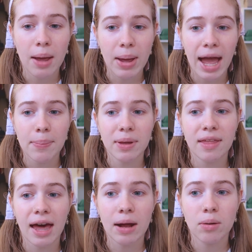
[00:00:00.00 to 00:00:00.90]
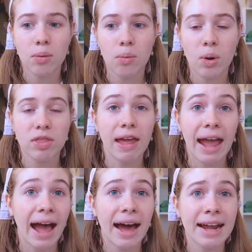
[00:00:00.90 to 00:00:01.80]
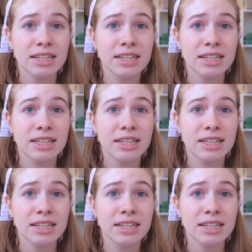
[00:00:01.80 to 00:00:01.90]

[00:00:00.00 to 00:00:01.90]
I'm happy that what they had